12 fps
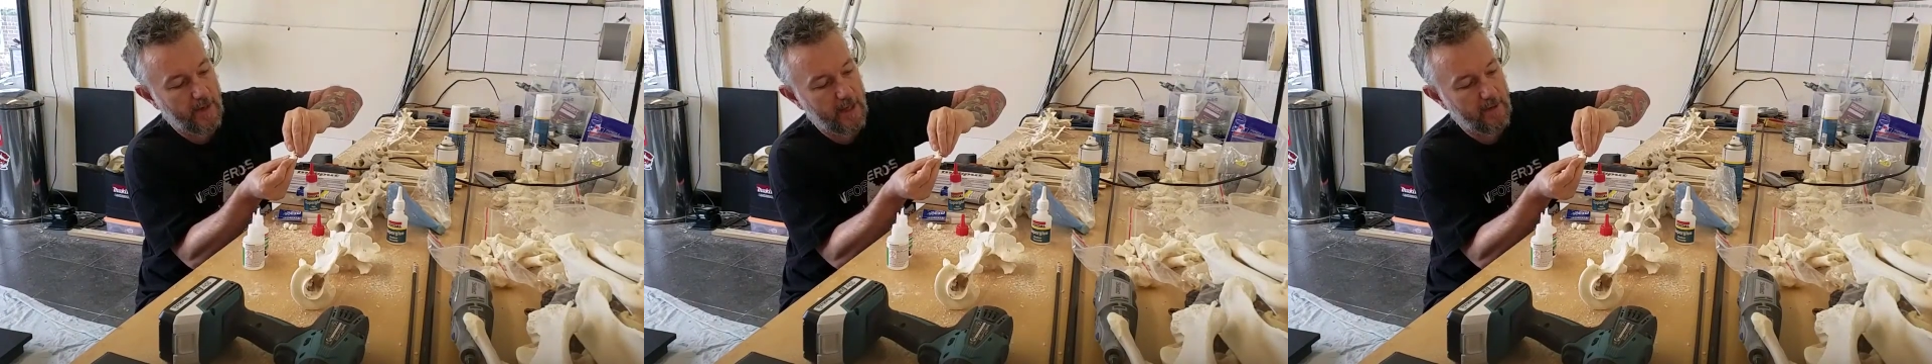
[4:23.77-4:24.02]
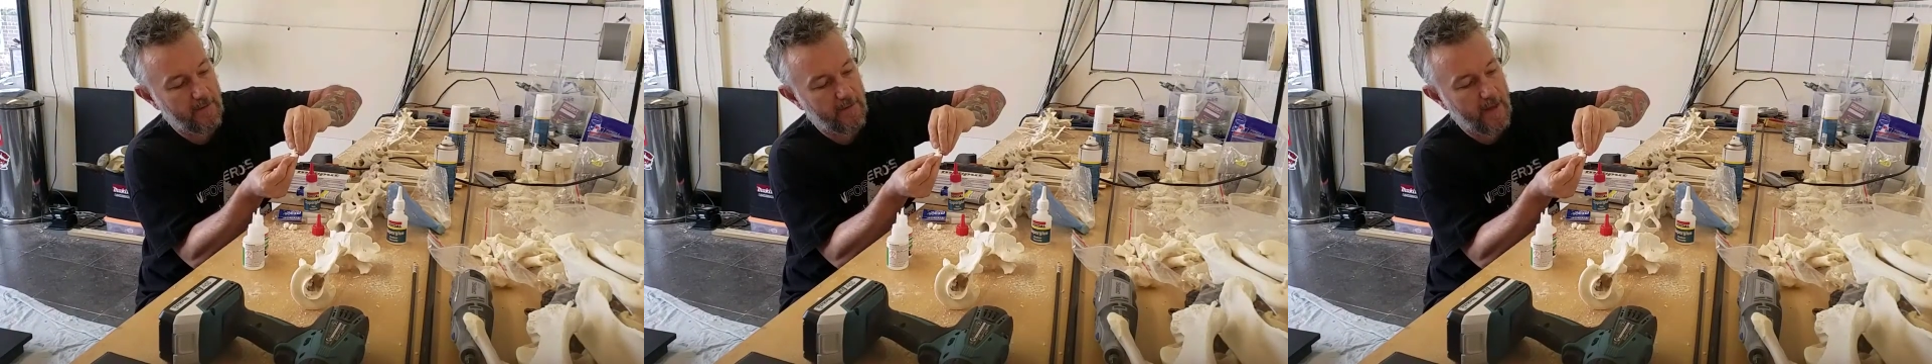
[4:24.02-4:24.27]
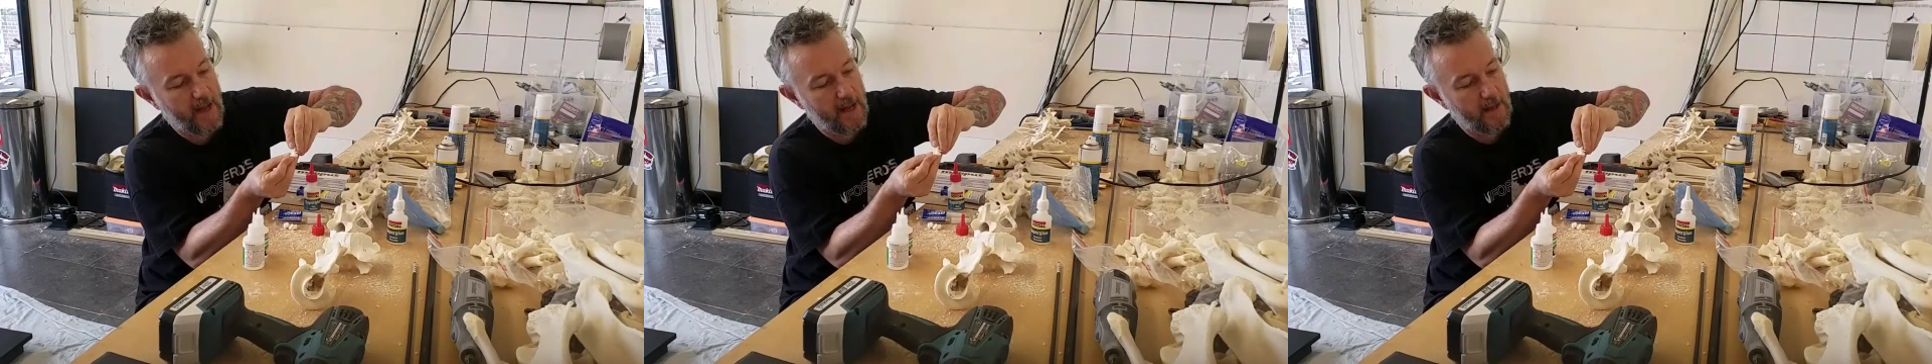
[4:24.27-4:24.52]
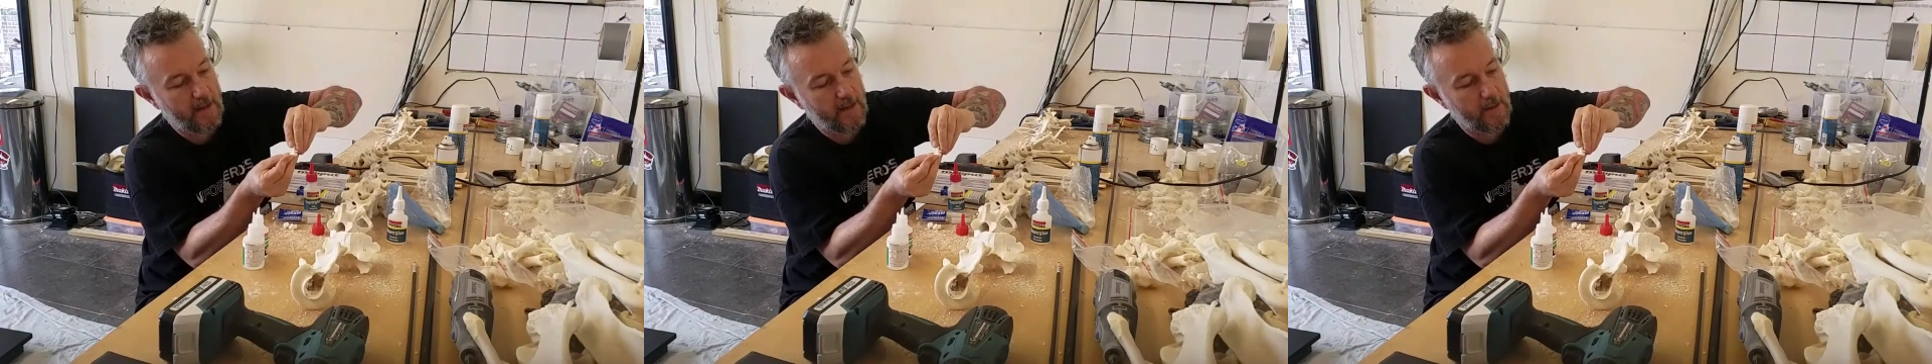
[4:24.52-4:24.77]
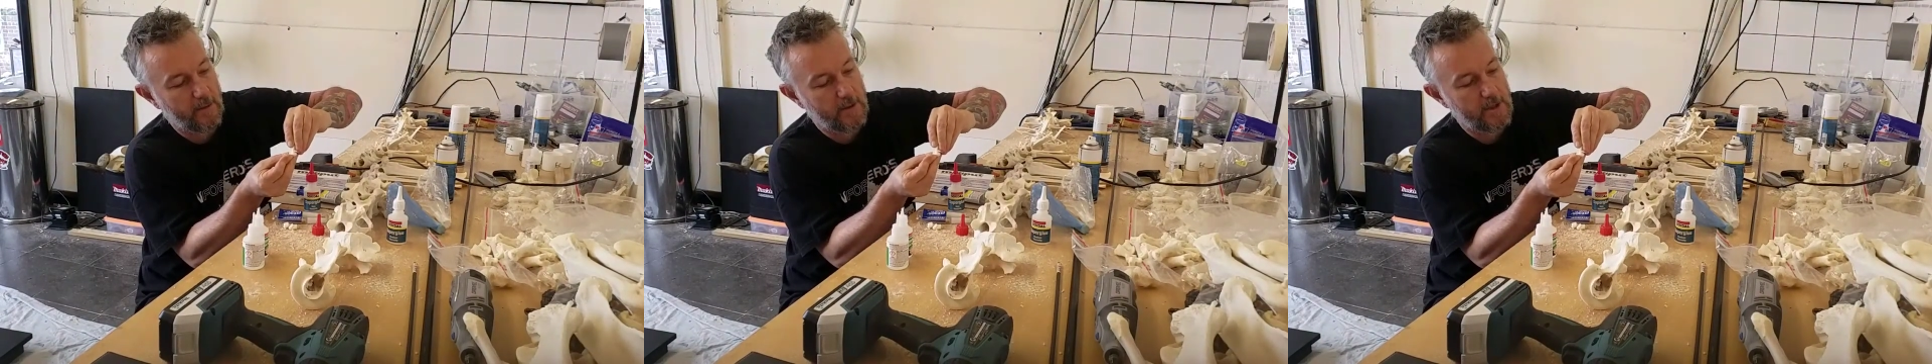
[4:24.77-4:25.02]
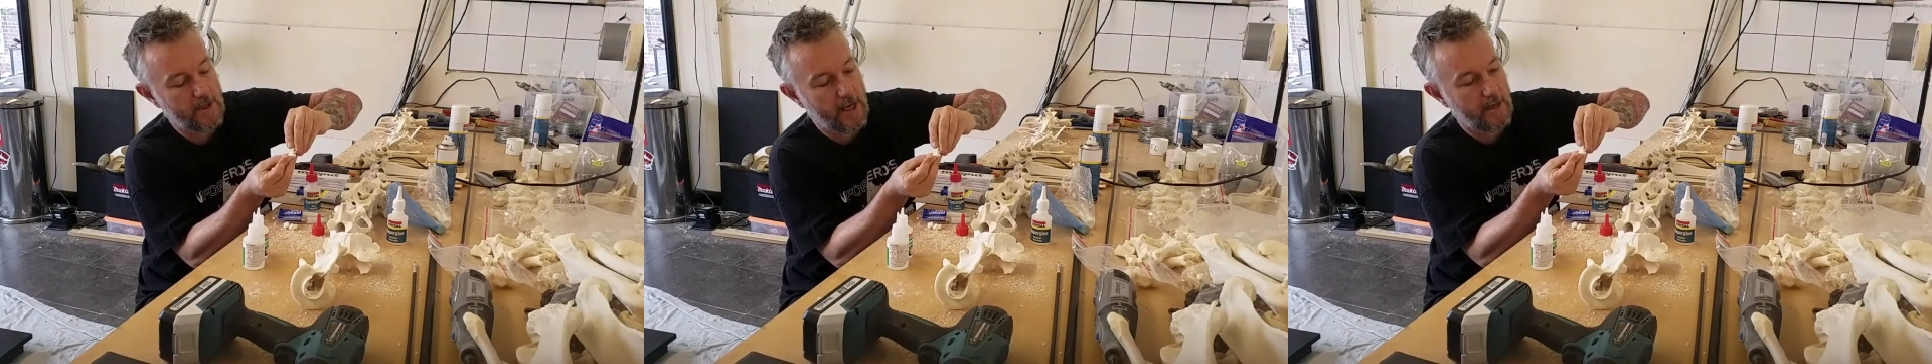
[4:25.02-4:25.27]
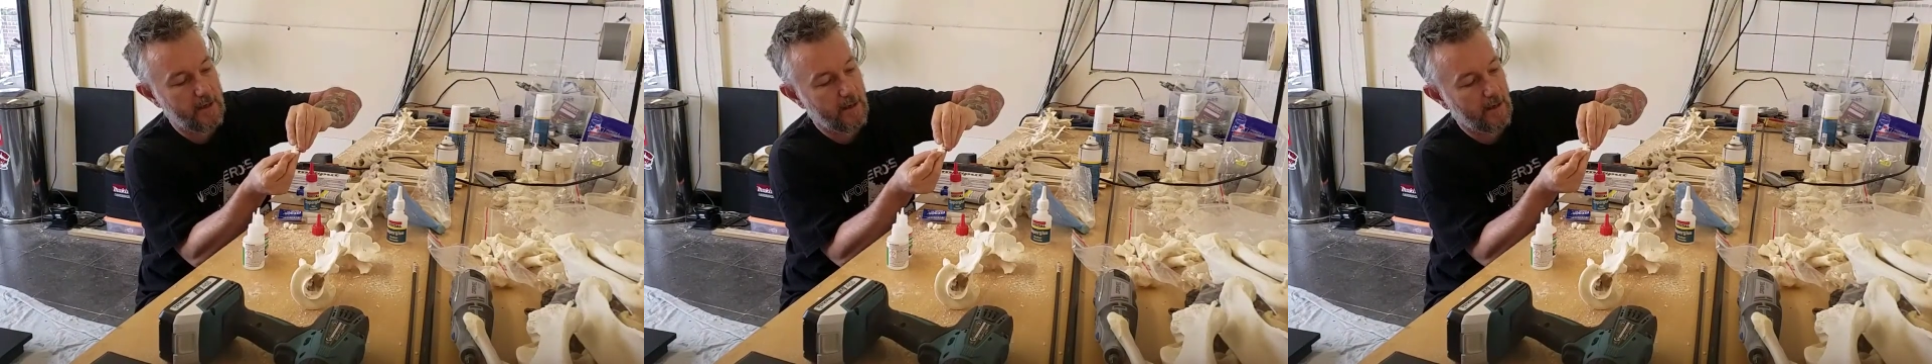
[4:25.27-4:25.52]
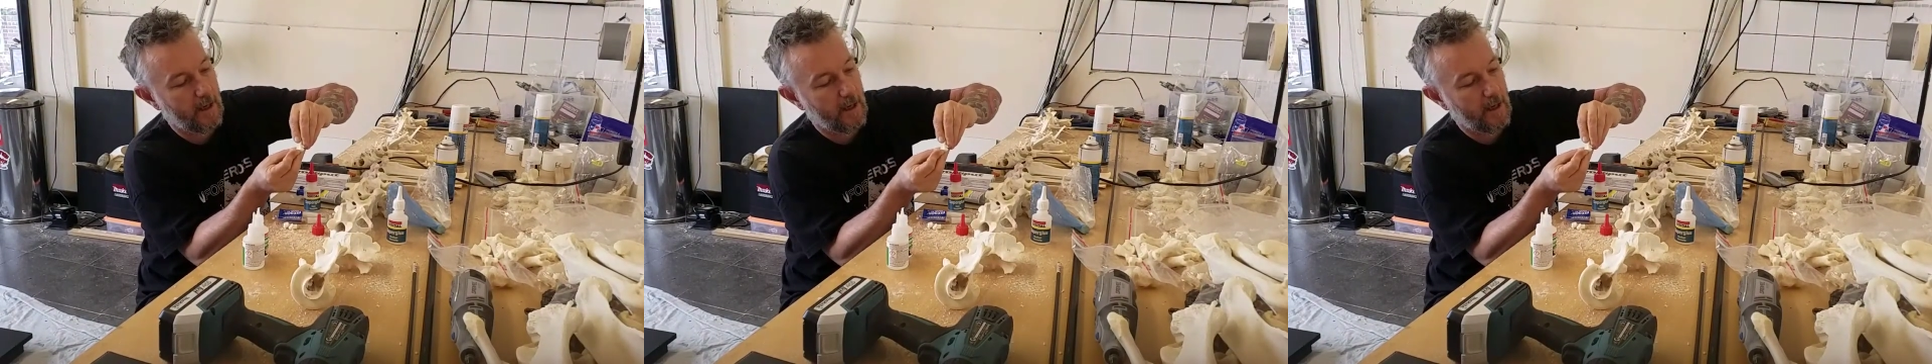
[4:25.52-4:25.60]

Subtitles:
I left that, it would set.